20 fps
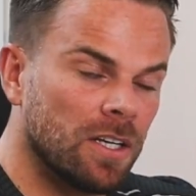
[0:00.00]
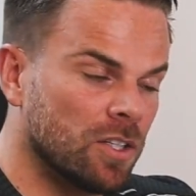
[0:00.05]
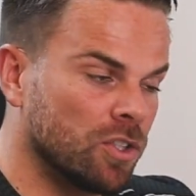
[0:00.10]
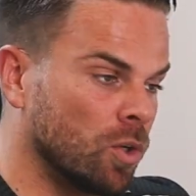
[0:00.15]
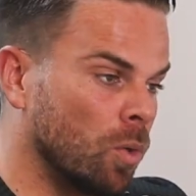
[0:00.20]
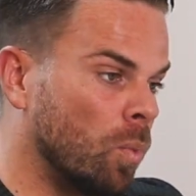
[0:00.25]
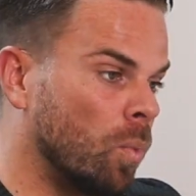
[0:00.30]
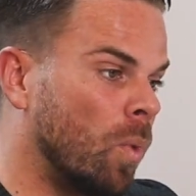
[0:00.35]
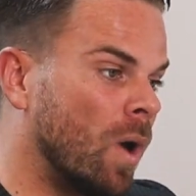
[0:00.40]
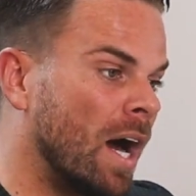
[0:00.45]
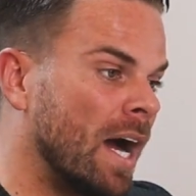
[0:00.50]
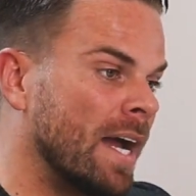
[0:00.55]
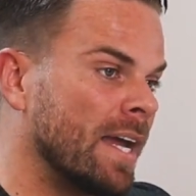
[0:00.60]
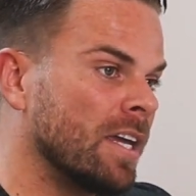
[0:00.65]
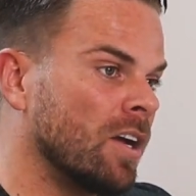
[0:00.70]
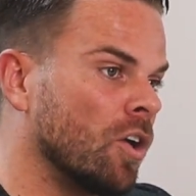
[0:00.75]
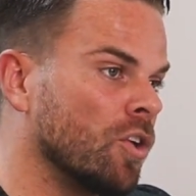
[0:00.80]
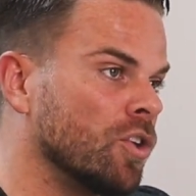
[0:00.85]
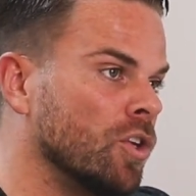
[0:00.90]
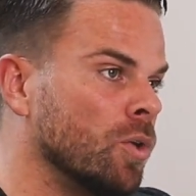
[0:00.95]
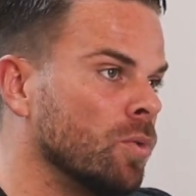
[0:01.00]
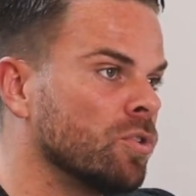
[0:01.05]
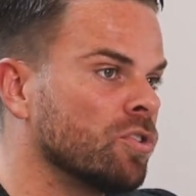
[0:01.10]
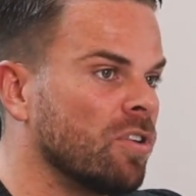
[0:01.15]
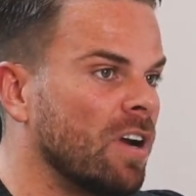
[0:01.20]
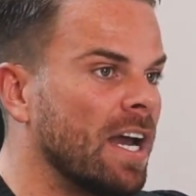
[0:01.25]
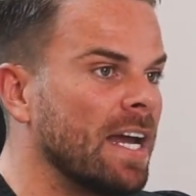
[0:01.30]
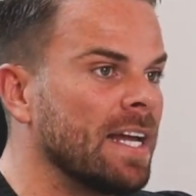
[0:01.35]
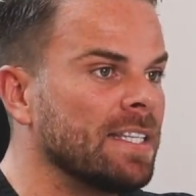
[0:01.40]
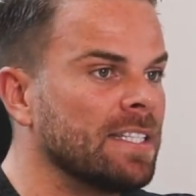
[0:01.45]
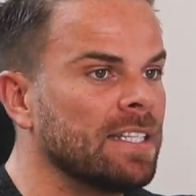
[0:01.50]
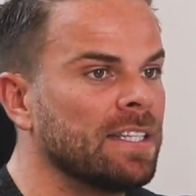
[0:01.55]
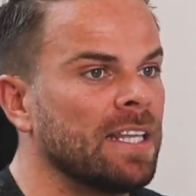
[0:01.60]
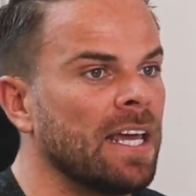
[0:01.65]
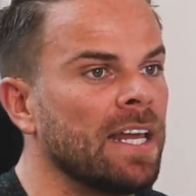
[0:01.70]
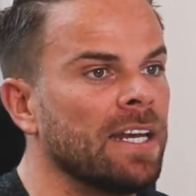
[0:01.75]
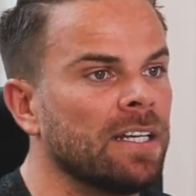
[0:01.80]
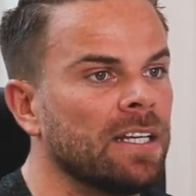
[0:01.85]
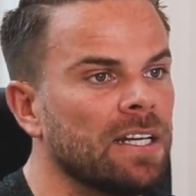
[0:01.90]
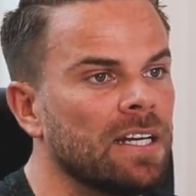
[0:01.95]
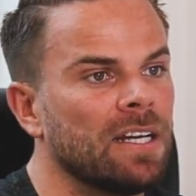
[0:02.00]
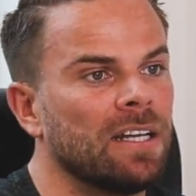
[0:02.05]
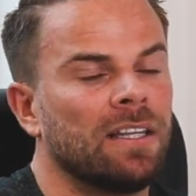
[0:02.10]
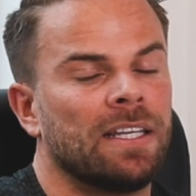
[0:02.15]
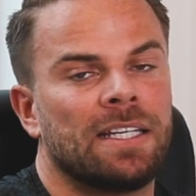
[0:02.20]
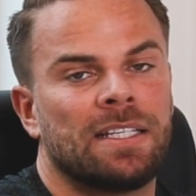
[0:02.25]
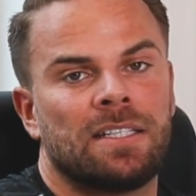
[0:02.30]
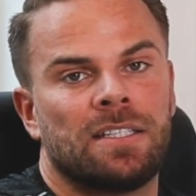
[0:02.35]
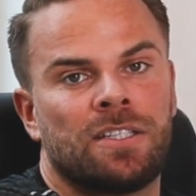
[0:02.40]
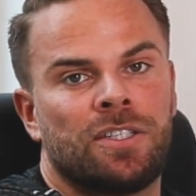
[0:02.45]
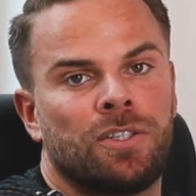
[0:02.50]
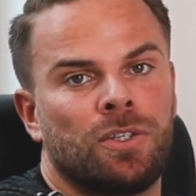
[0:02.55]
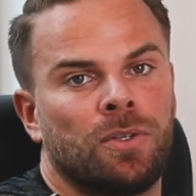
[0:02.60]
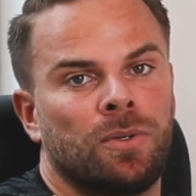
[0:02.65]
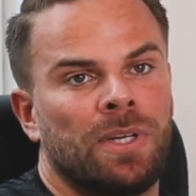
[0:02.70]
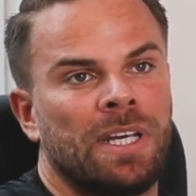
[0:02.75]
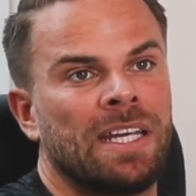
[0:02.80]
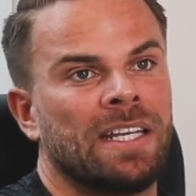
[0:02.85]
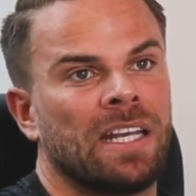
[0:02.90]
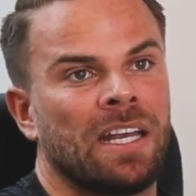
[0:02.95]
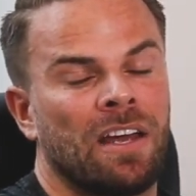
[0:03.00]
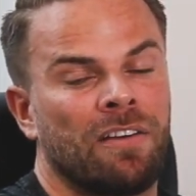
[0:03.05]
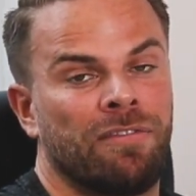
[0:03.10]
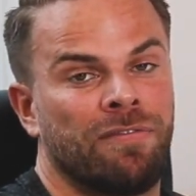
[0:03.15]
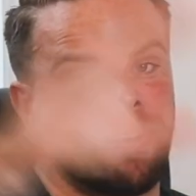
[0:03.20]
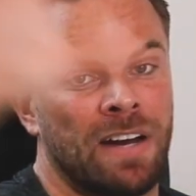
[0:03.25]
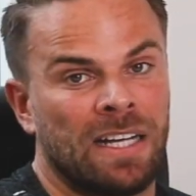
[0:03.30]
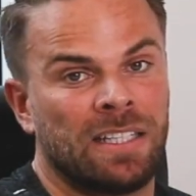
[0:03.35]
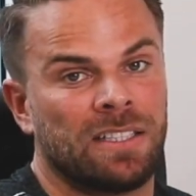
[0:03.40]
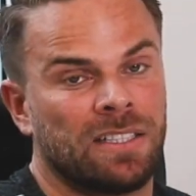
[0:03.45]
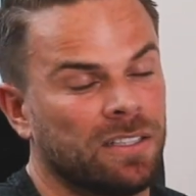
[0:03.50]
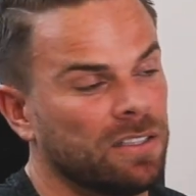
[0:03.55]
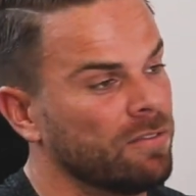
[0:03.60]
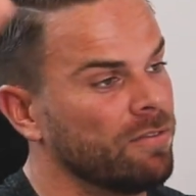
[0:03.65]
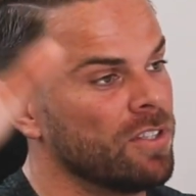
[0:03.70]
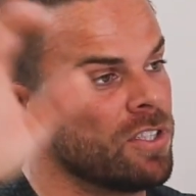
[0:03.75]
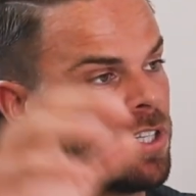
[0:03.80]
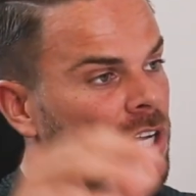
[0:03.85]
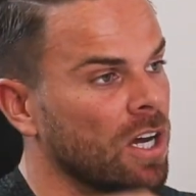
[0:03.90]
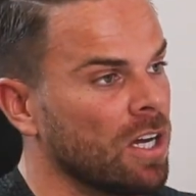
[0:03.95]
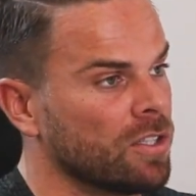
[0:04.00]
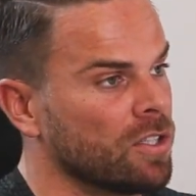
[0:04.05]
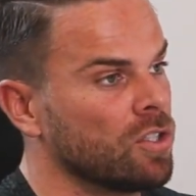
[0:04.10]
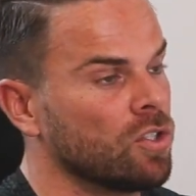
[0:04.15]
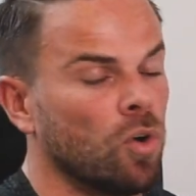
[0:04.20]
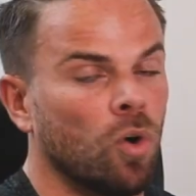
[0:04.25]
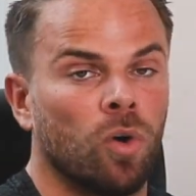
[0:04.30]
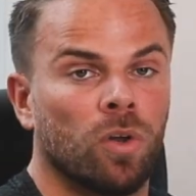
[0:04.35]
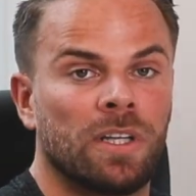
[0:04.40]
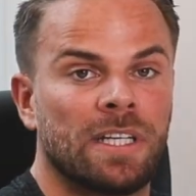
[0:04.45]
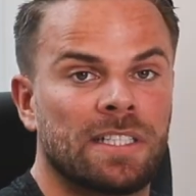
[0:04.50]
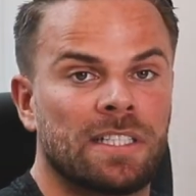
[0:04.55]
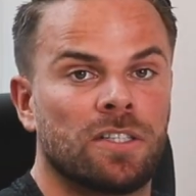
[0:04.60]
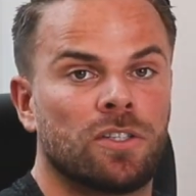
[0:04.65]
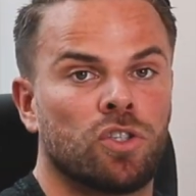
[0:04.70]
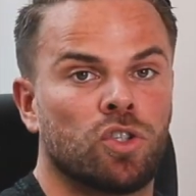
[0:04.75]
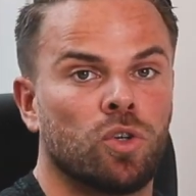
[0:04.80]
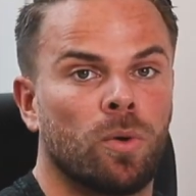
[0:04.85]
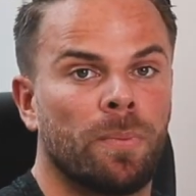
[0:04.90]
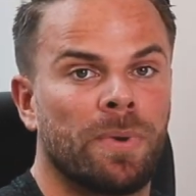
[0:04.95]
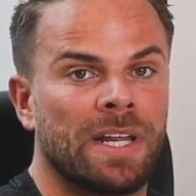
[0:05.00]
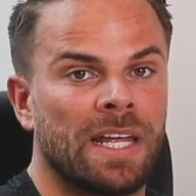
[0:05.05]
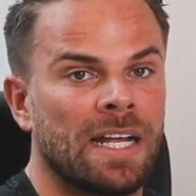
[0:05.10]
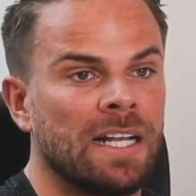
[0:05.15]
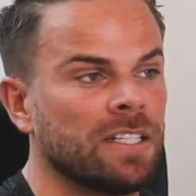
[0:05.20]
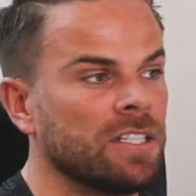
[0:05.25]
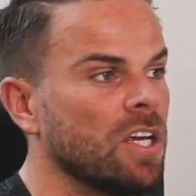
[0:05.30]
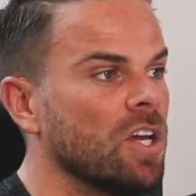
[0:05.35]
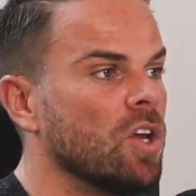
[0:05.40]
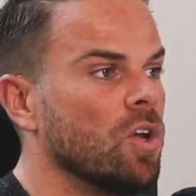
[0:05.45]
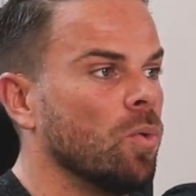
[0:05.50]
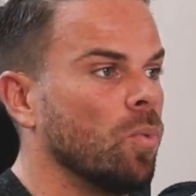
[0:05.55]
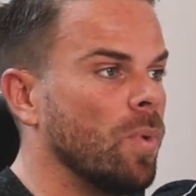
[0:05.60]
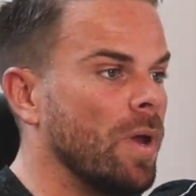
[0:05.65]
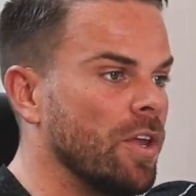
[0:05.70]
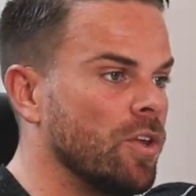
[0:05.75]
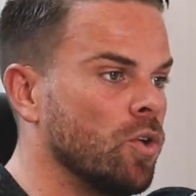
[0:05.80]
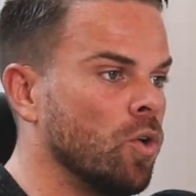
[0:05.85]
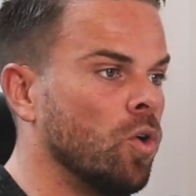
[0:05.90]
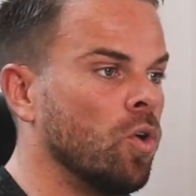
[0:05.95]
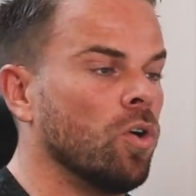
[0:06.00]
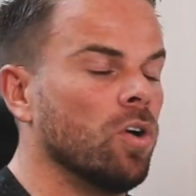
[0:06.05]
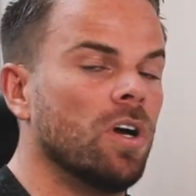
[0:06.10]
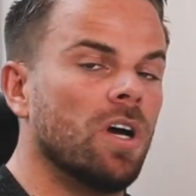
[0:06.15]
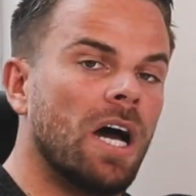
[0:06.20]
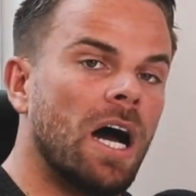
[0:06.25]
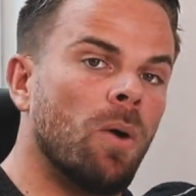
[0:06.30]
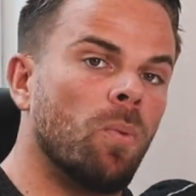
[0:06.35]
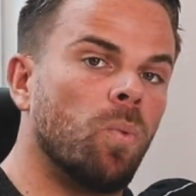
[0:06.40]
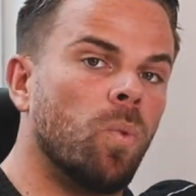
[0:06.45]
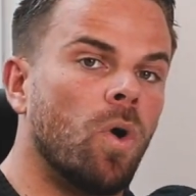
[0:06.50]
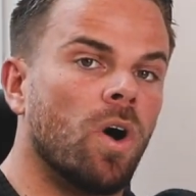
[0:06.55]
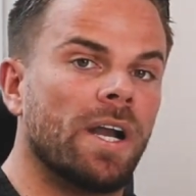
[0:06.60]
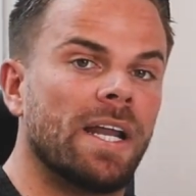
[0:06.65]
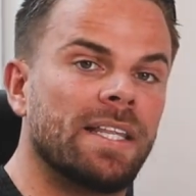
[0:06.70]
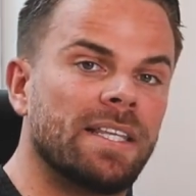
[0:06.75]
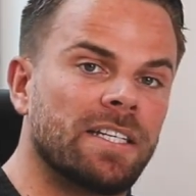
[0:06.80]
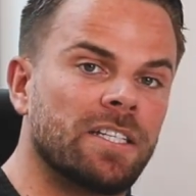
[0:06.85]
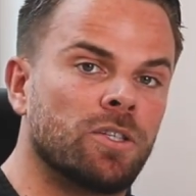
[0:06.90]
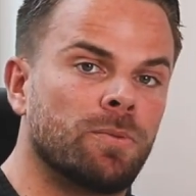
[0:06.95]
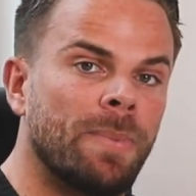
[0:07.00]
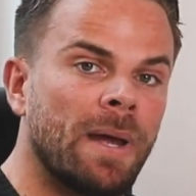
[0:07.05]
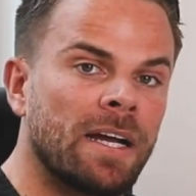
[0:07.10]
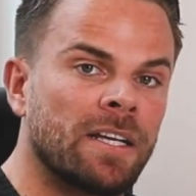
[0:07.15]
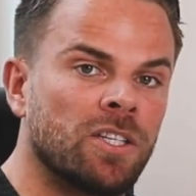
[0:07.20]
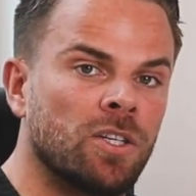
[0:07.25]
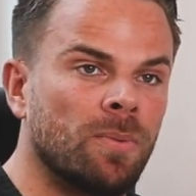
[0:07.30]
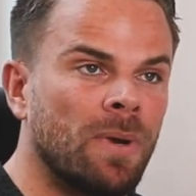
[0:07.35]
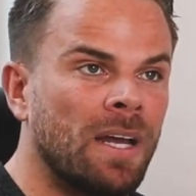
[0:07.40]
So why are you trying to then listen to either a fad for starters or listen to somebody else where you're at one end of the spectrum